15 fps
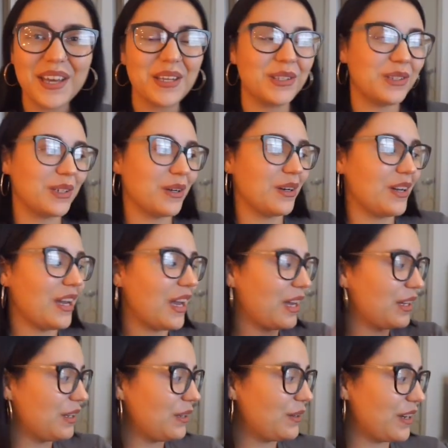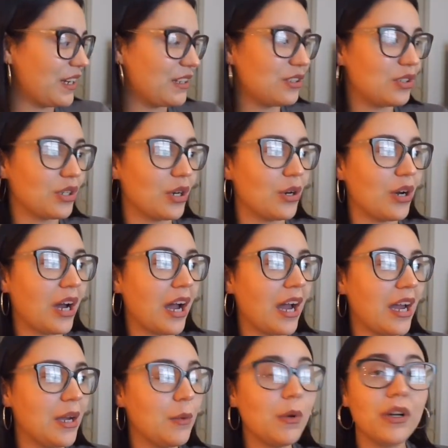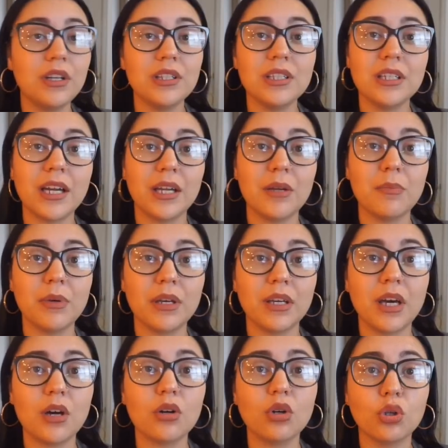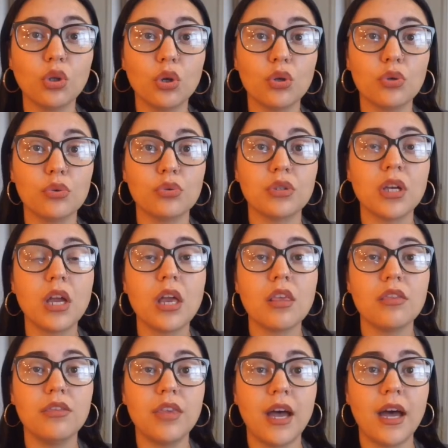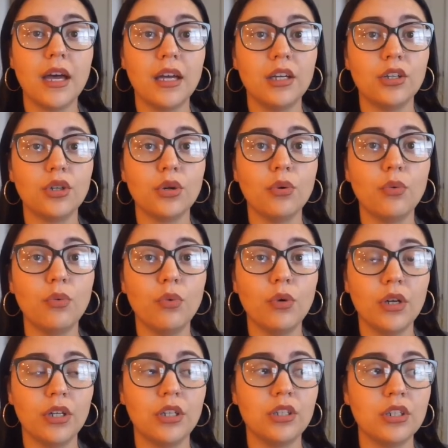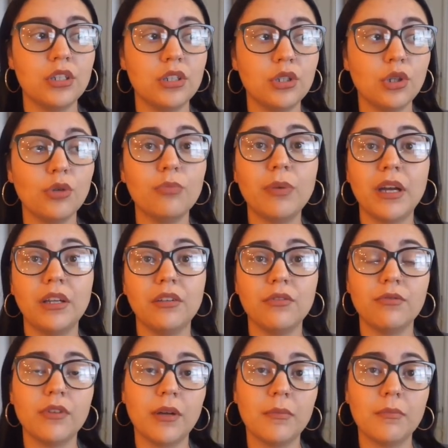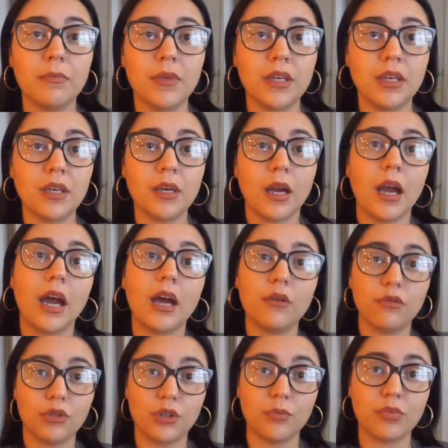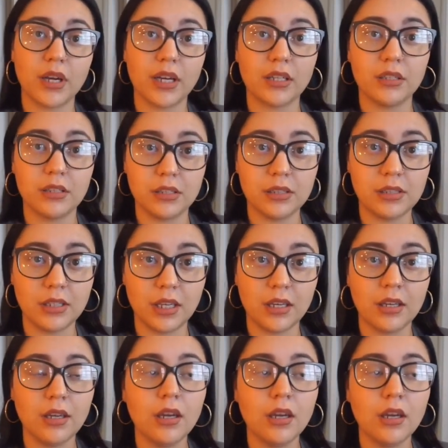So anyway, so I wanted to kind of pick out clothes that would still benefit me after pregnancy.